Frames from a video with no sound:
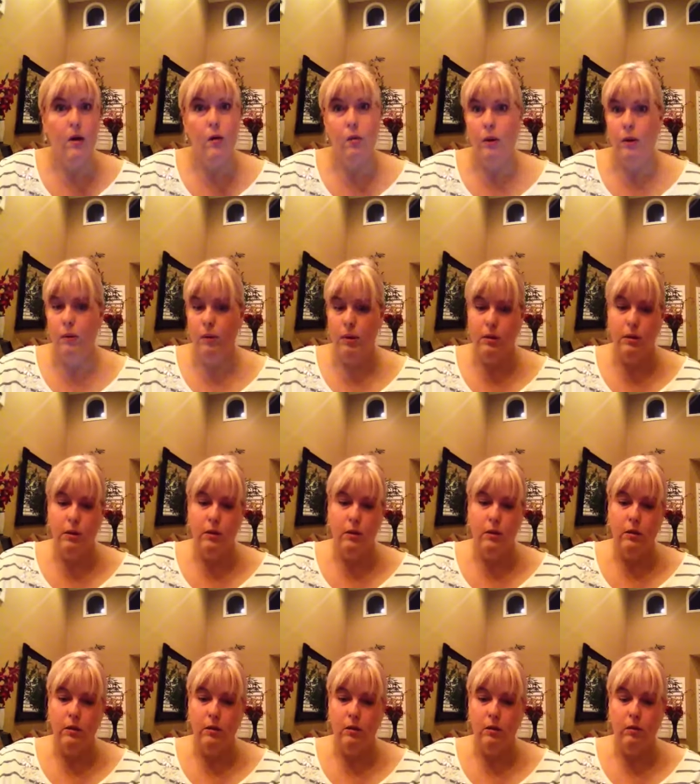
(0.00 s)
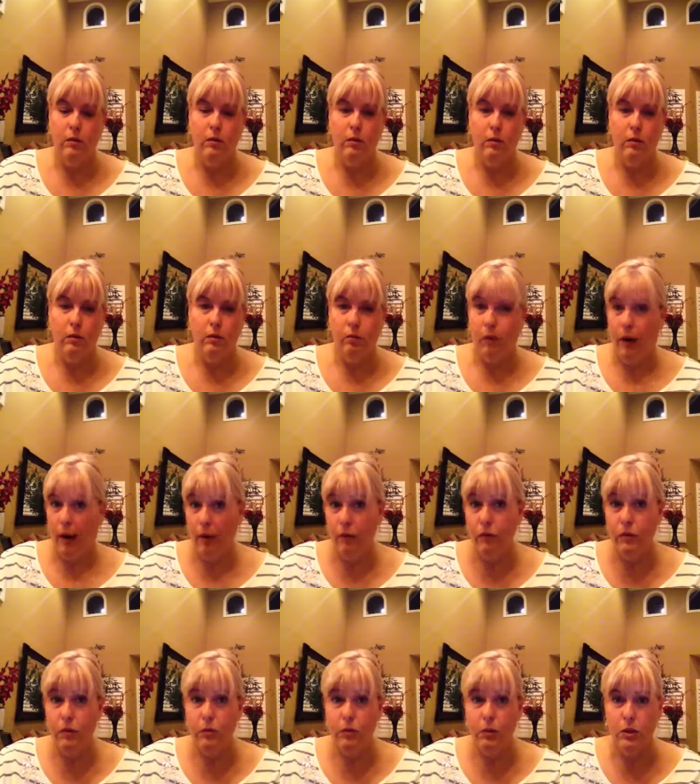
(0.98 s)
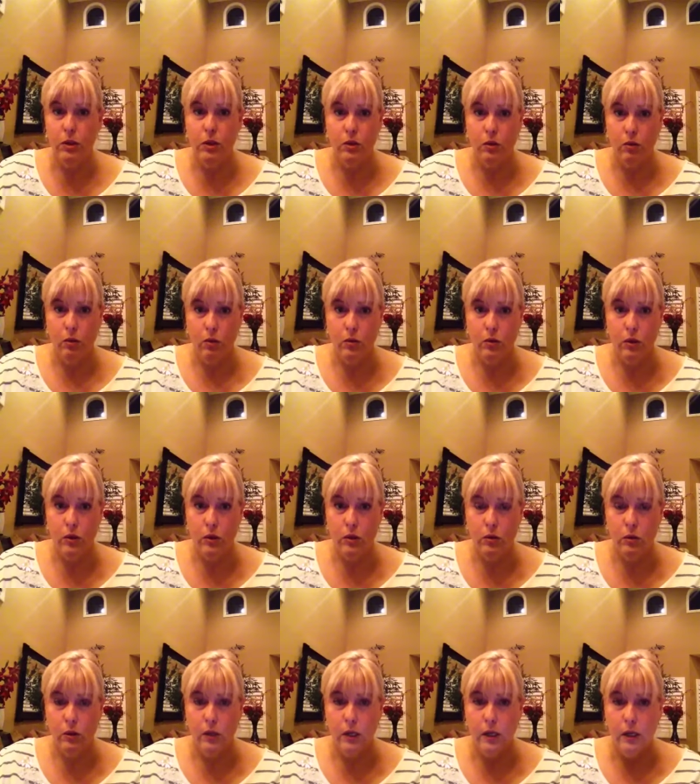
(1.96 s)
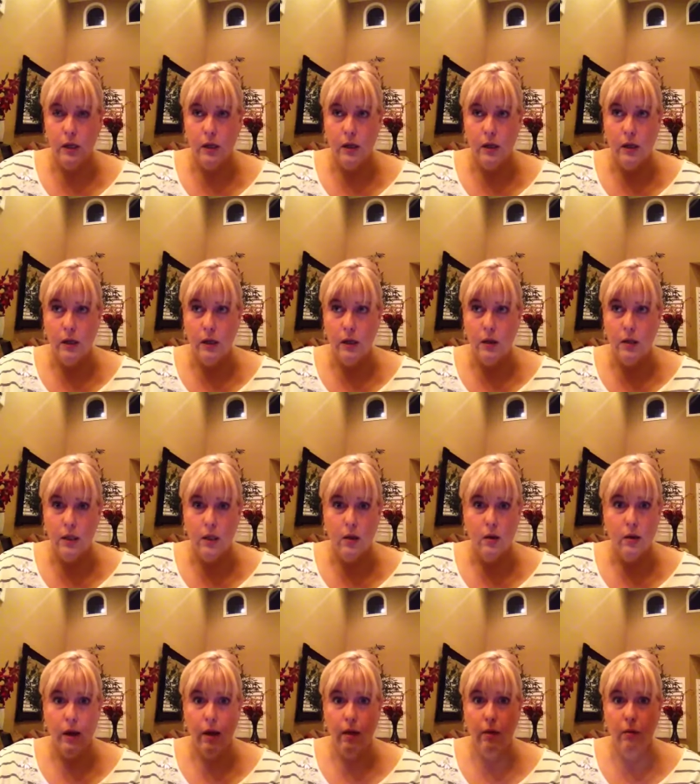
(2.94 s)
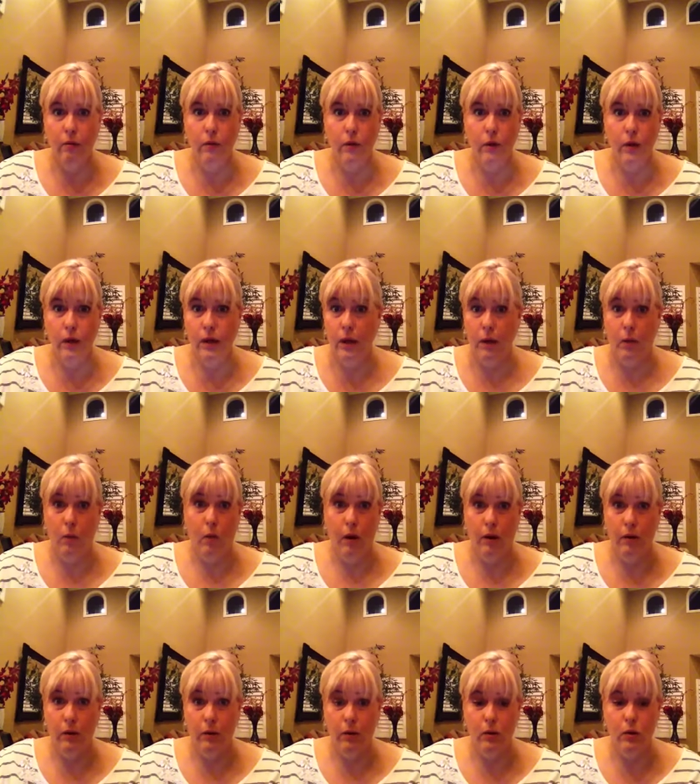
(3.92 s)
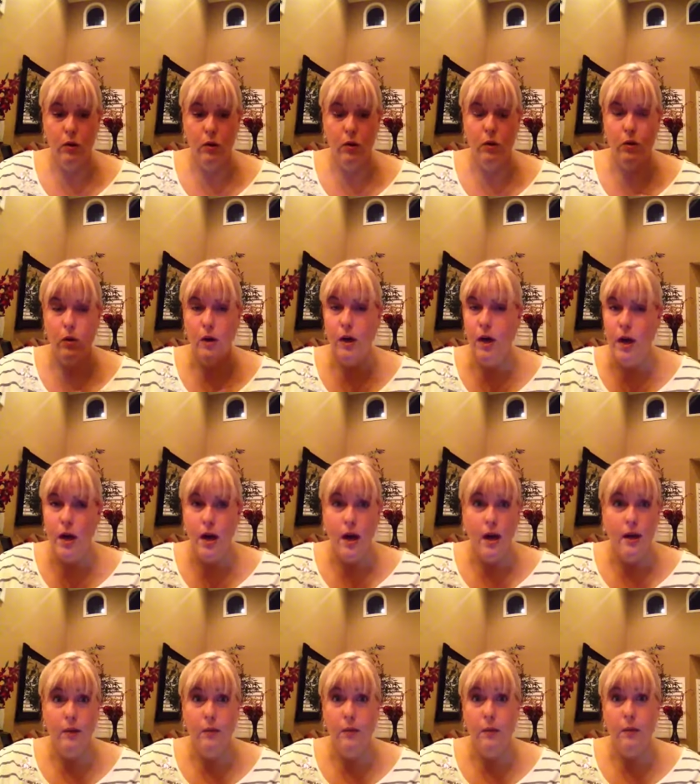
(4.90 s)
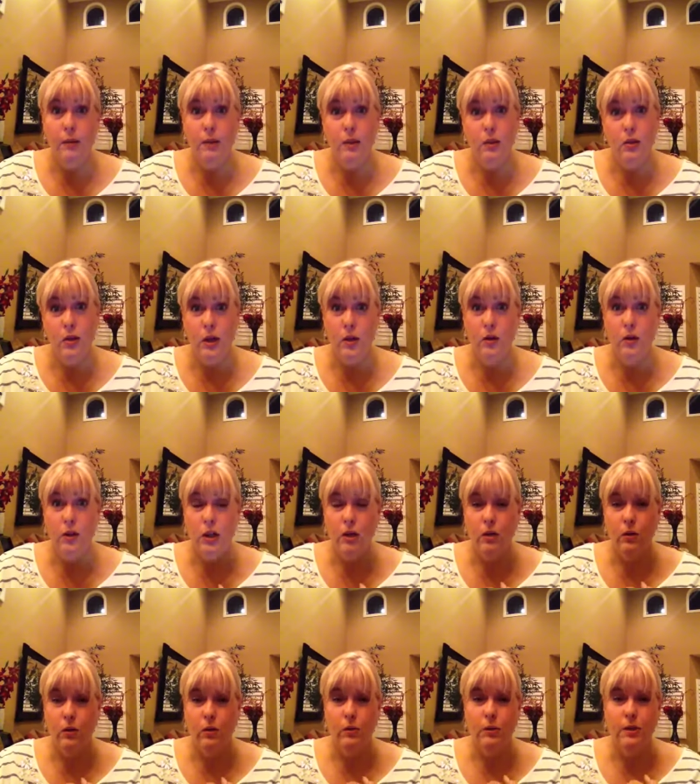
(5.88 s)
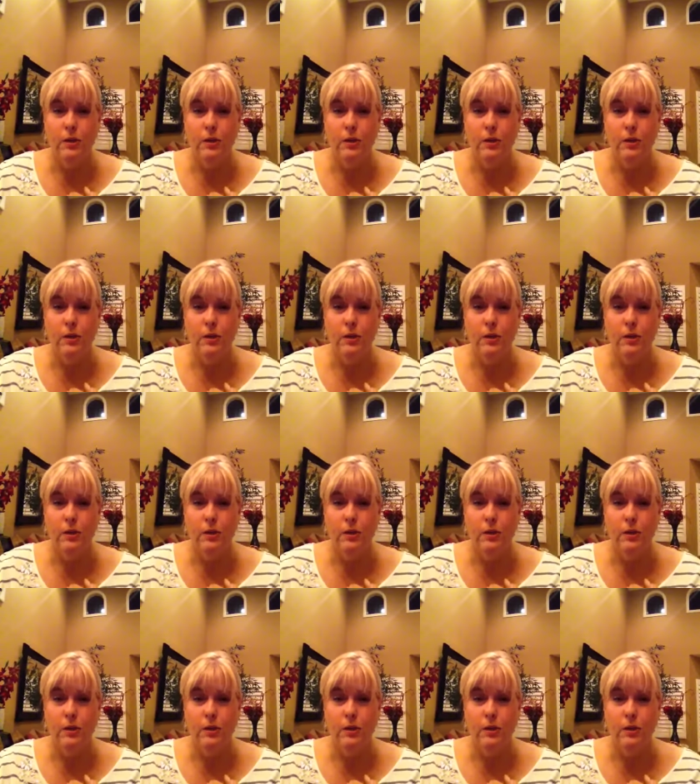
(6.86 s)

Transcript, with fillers: we went to Ralph's, which is a grocery store here in Southern California, and I walked the grocery store, and then we went to Trader Joe's.